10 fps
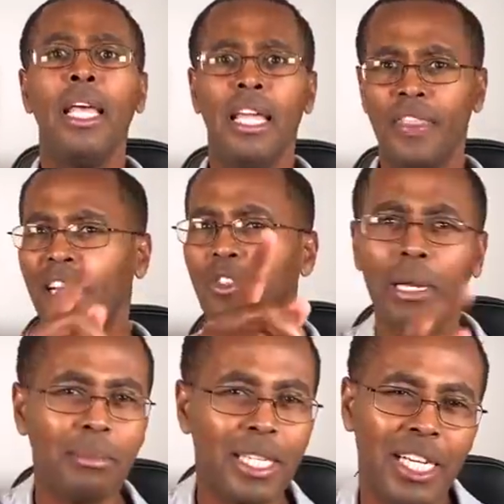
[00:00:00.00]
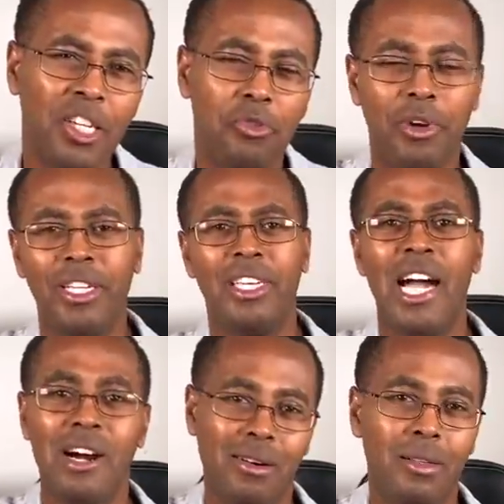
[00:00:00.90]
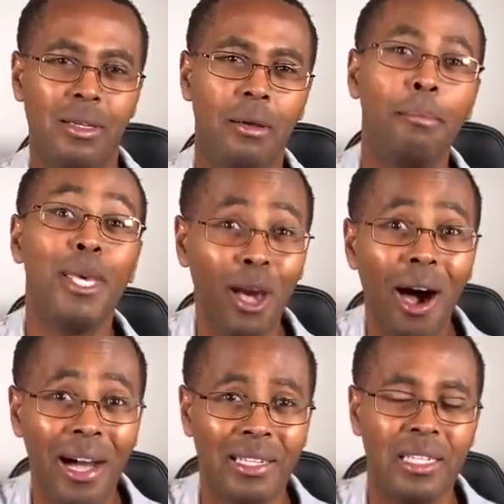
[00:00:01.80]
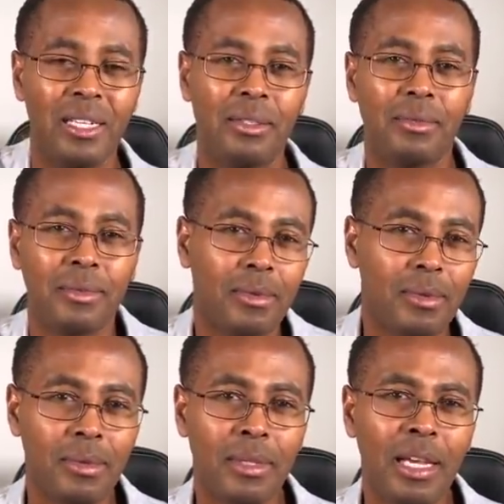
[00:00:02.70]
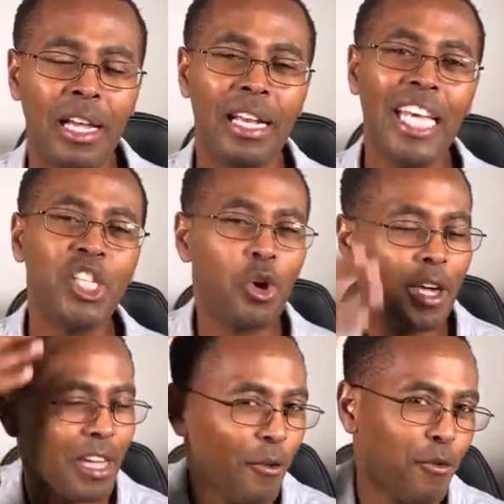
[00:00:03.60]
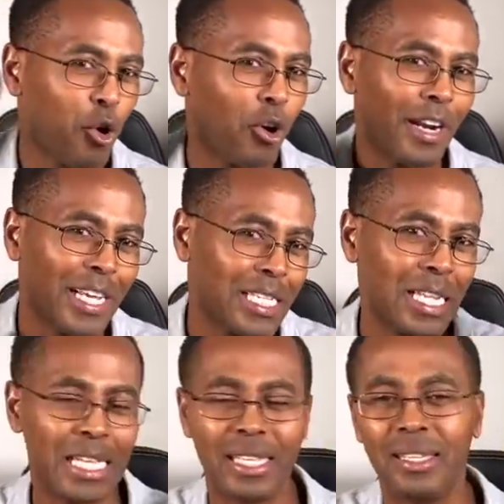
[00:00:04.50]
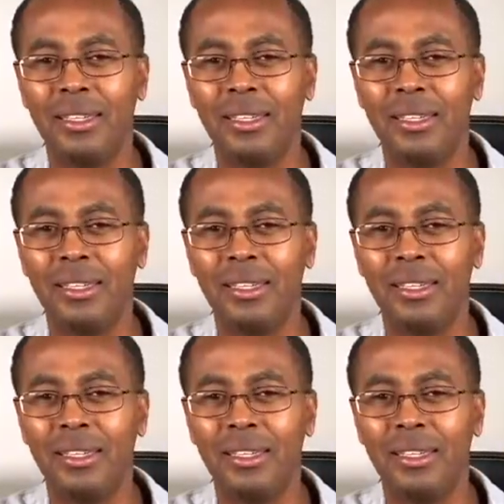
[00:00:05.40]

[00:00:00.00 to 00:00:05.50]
And that's what I'm telling you right now. Be hot. Let your hair fall nicely.